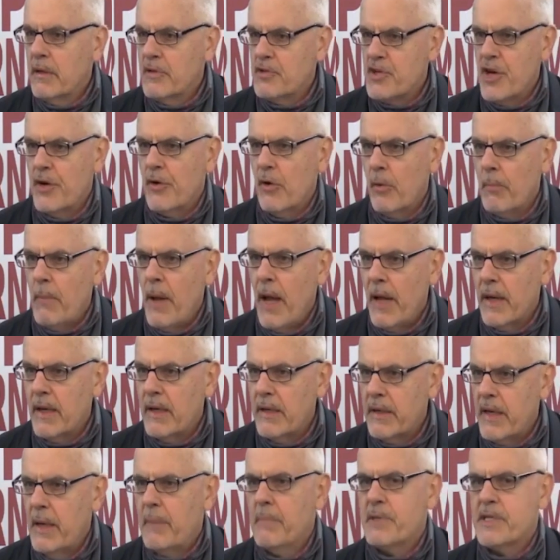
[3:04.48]
General
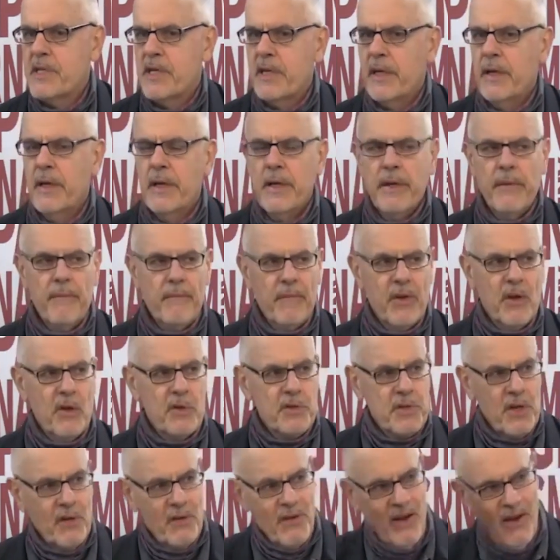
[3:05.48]
Martin Dempsey. You know,
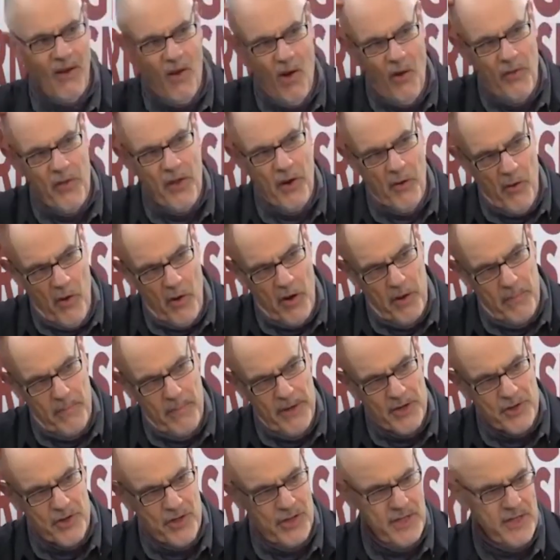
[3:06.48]
so on their own
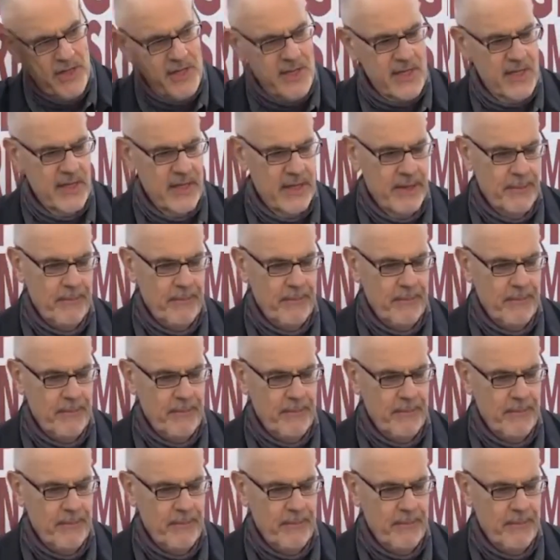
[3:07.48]
admissions,